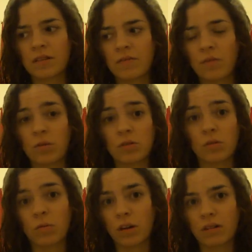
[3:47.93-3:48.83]
focus
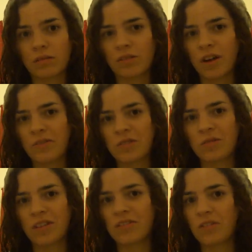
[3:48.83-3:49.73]
on one. You have to do
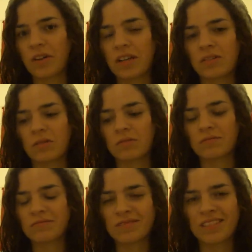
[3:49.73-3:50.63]
the three. So,
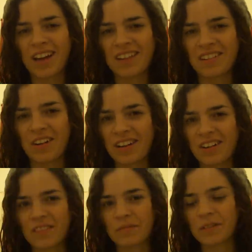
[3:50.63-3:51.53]
I don't know, I
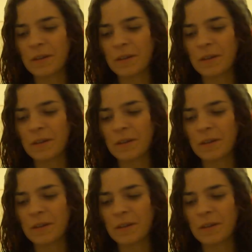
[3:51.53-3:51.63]
love that.